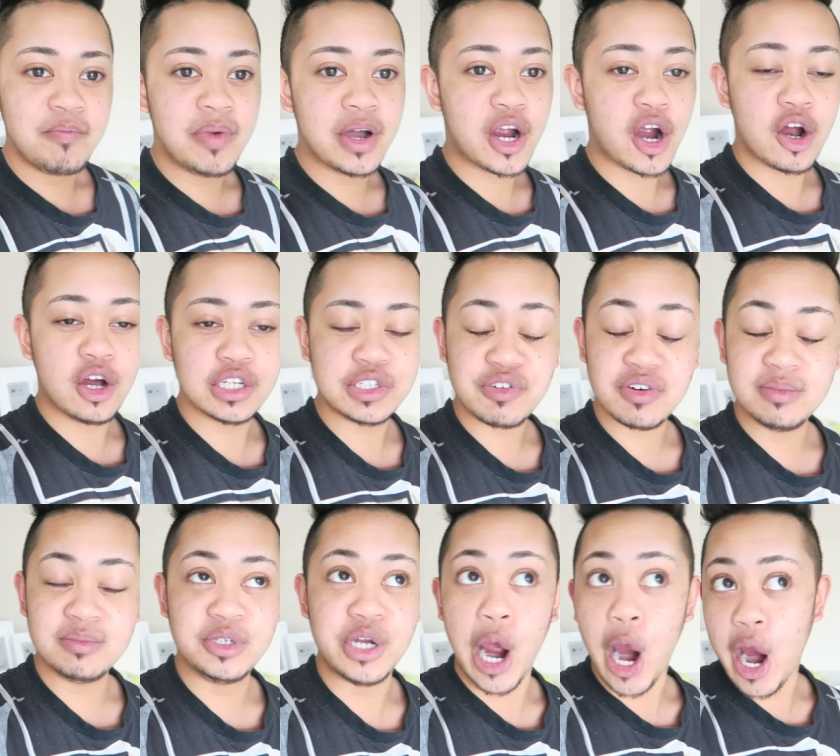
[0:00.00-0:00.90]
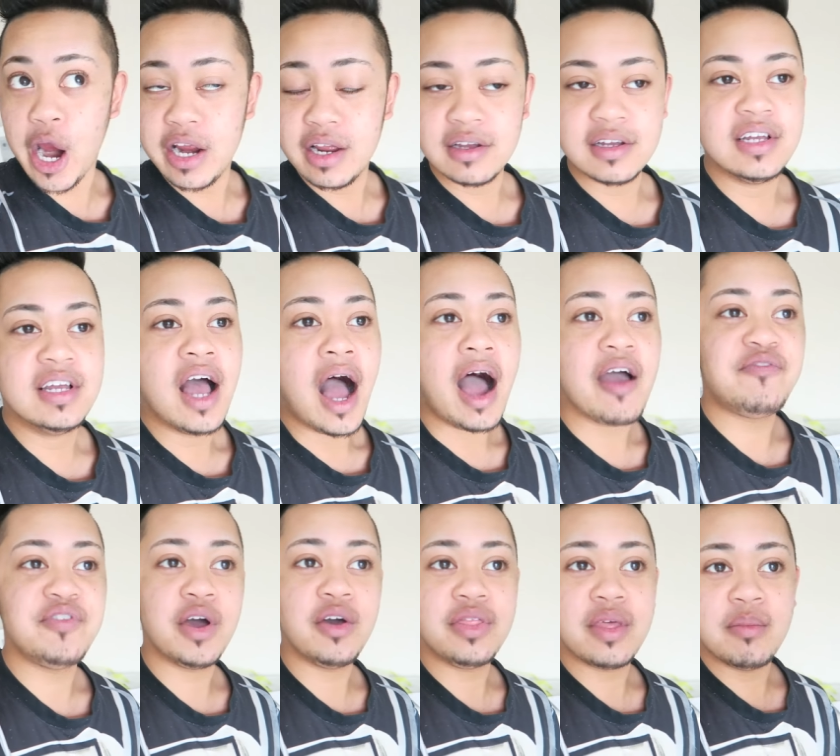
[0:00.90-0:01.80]
My girls from Joe.
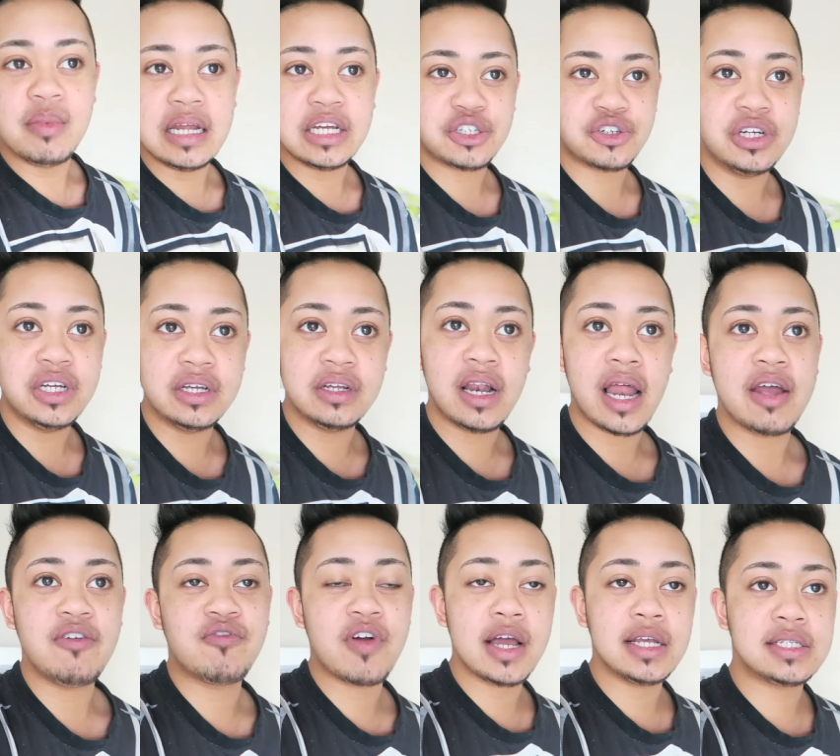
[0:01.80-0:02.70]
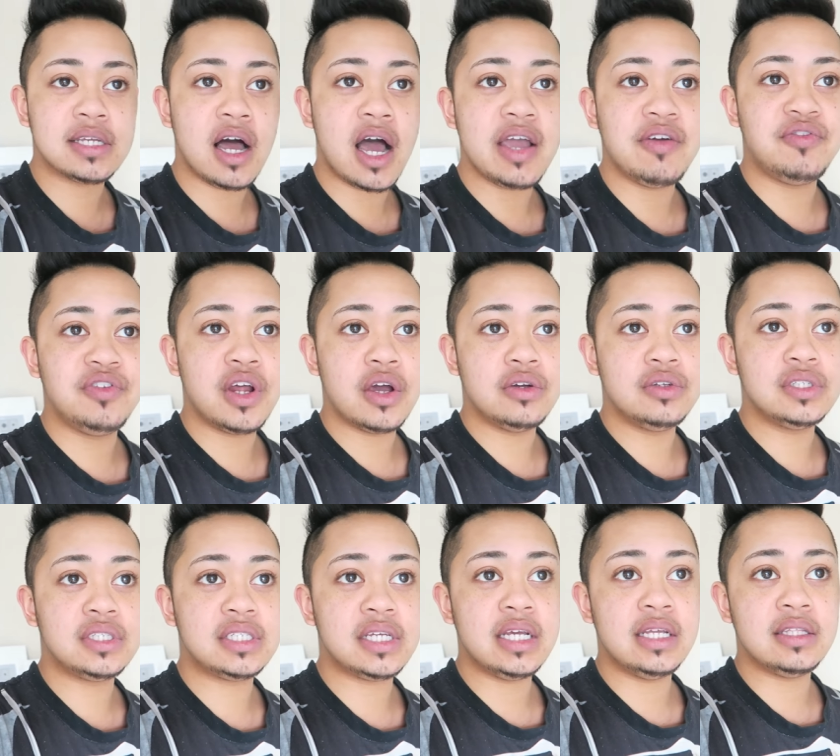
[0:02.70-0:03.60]
I've known them literally, like Ressa I've
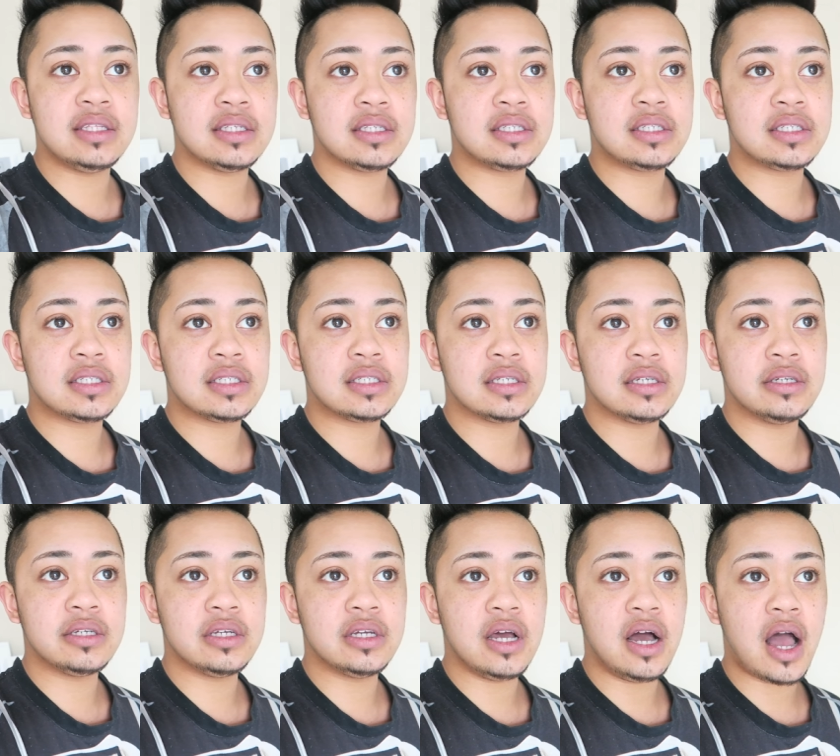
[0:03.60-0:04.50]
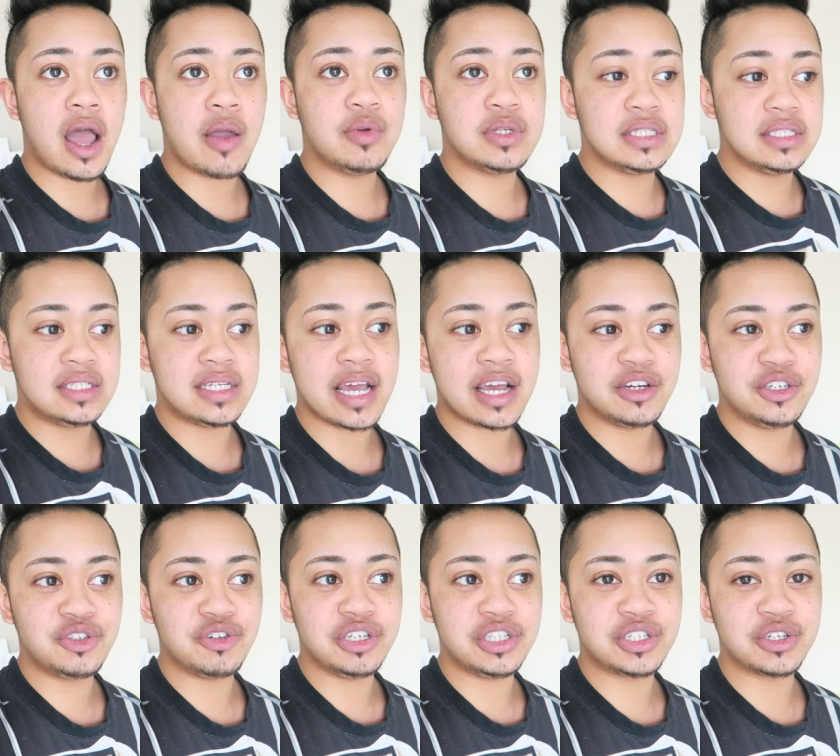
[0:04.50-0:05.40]
known since I was in
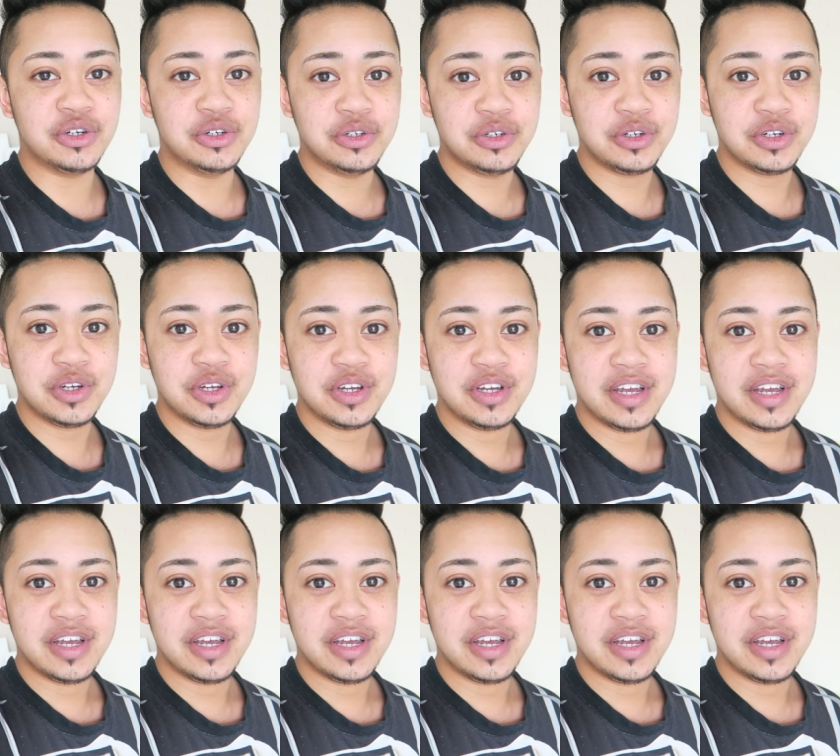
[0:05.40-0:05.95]
secondary school.